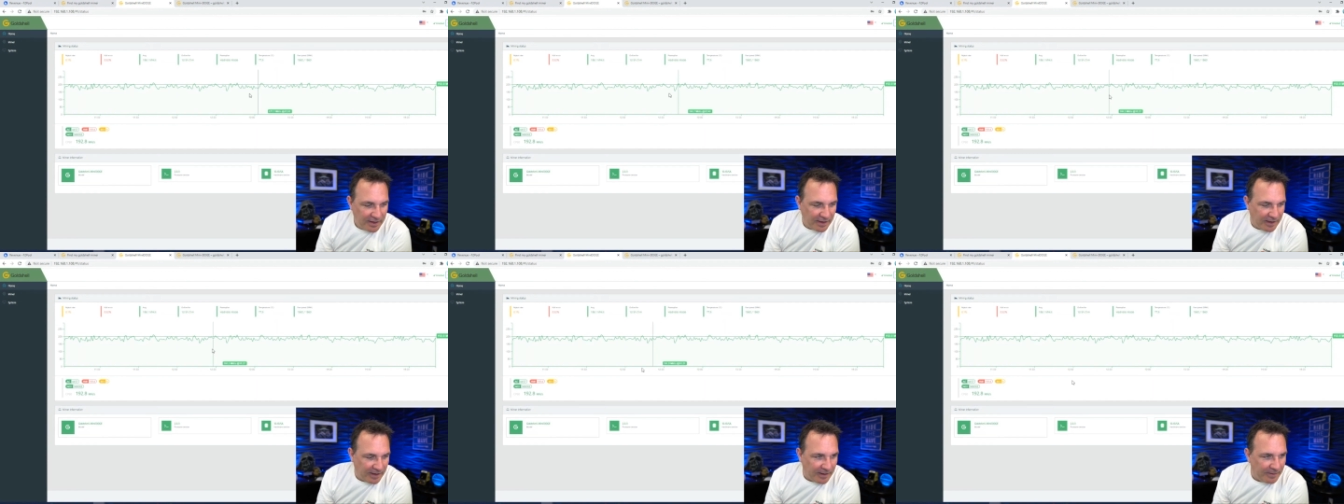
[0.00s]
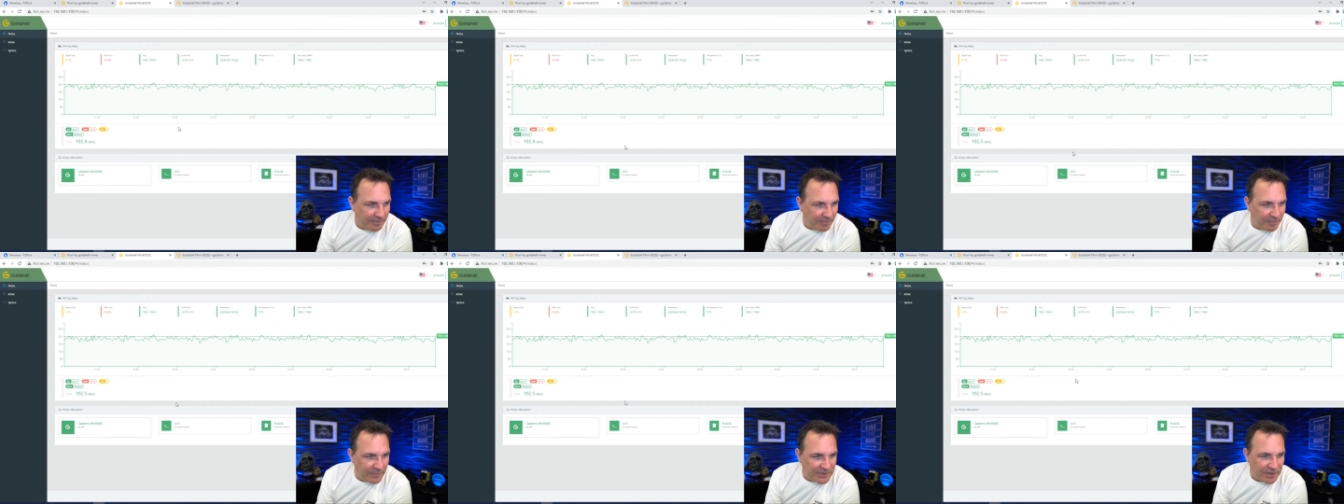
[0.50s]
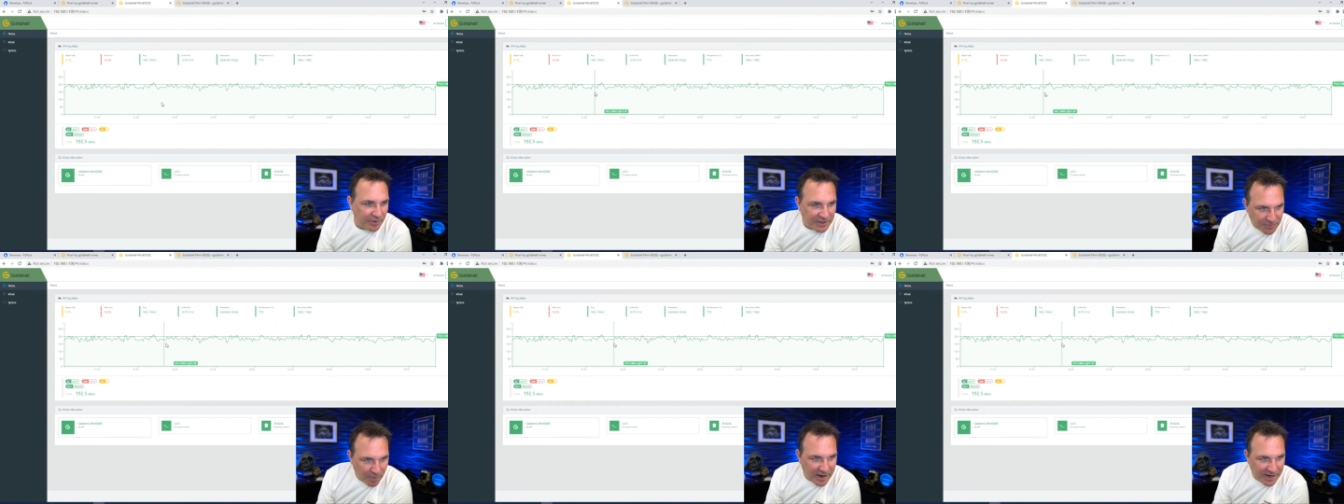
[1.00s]
Um, so
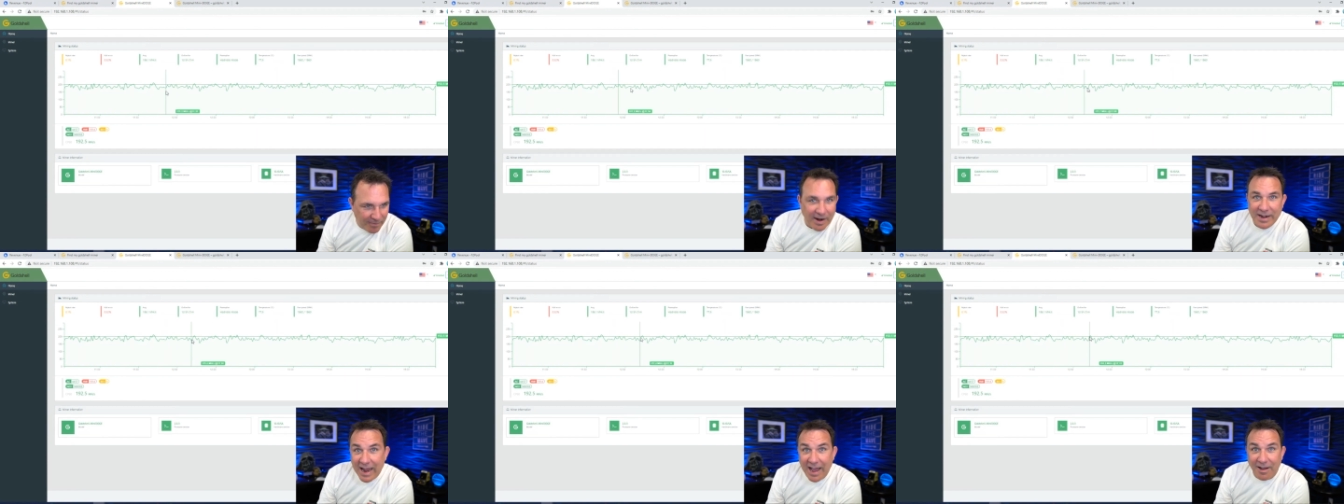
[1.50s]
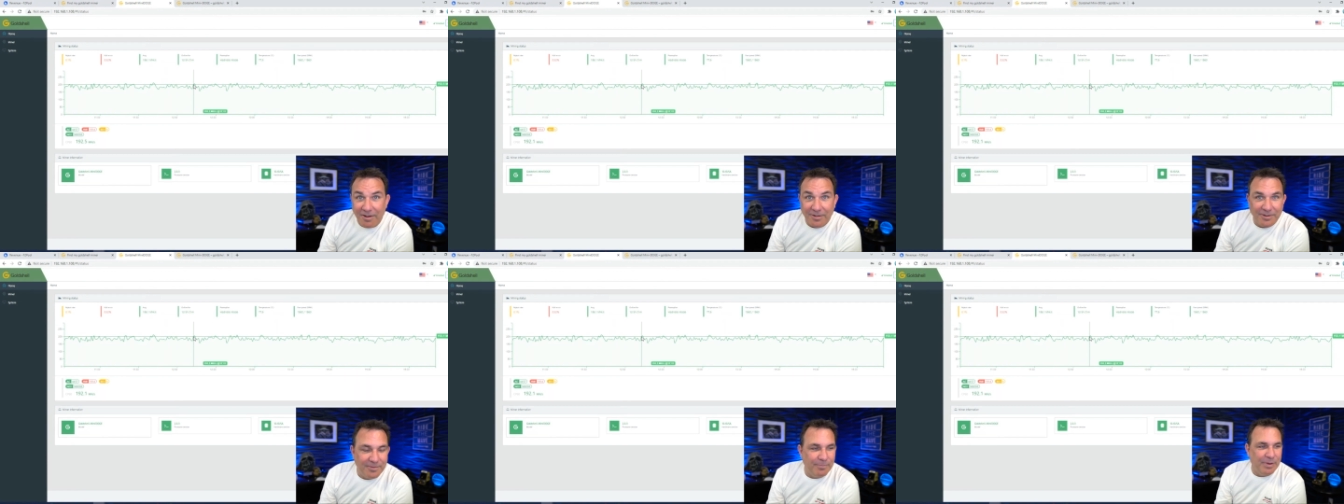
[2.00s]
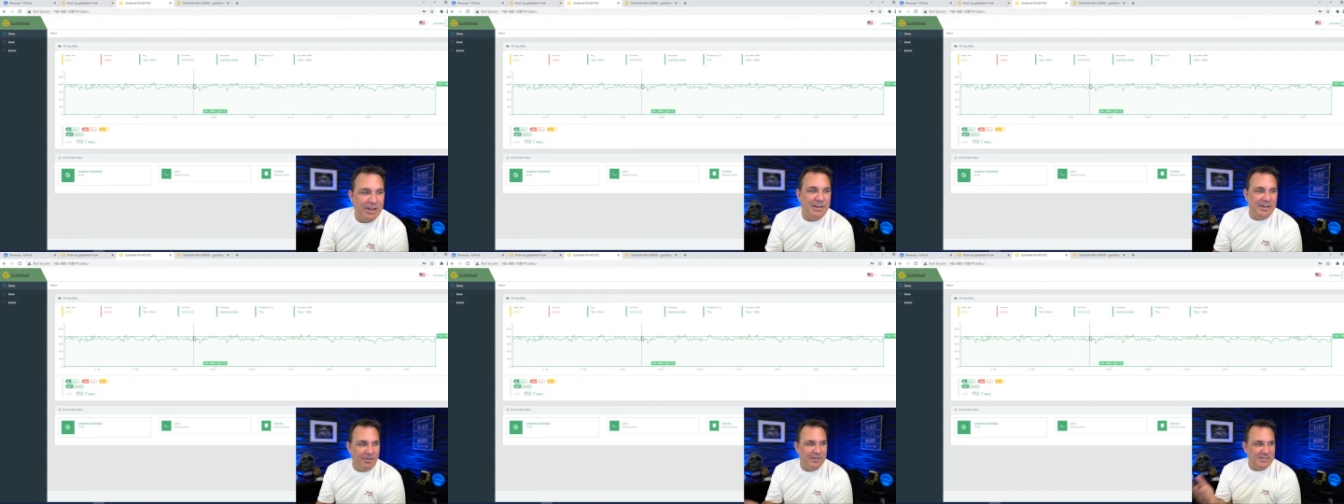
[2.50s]
it's running right now,
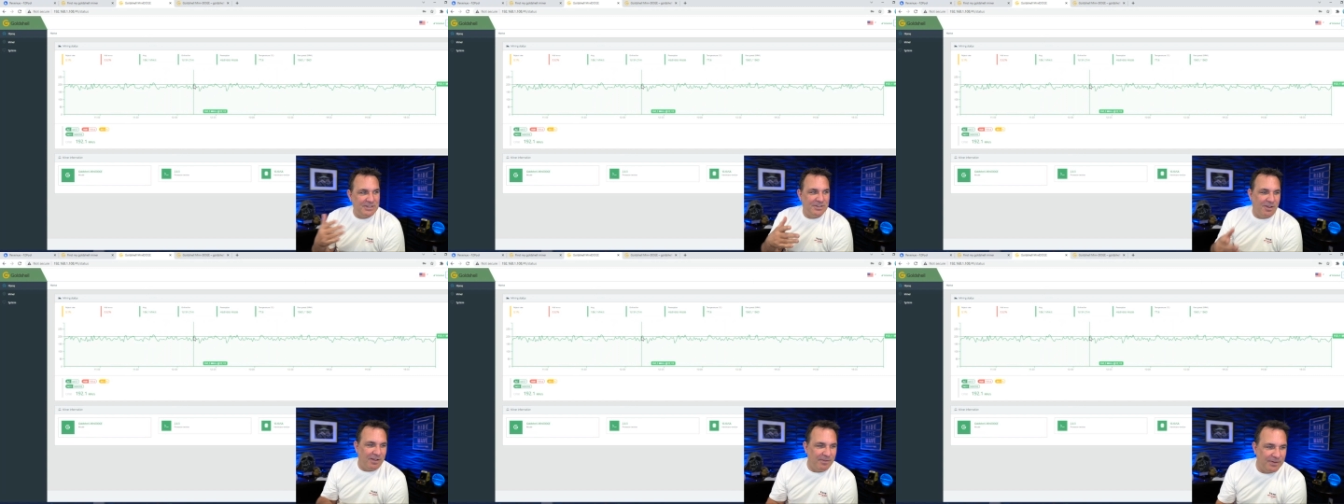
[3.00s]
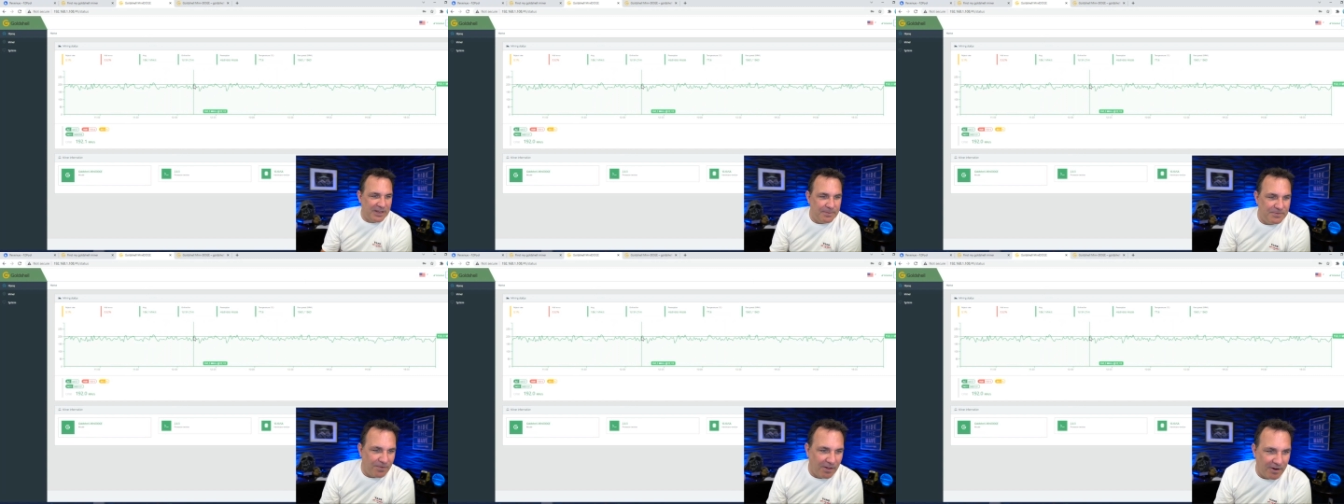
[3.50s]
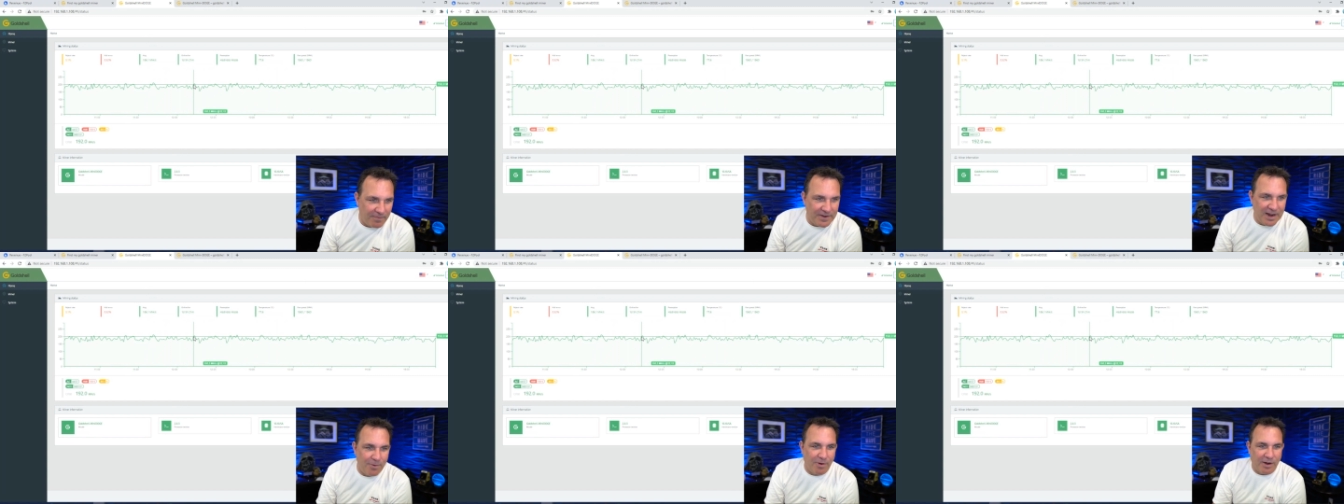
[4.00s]
but you know, as you saw, it keeps falling off the
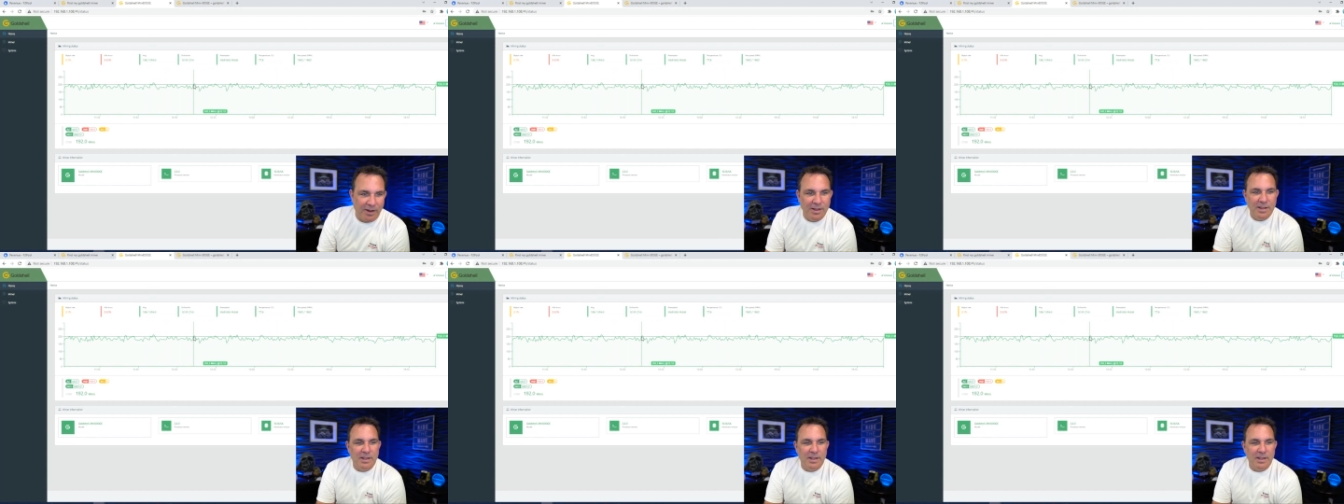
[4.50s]
network.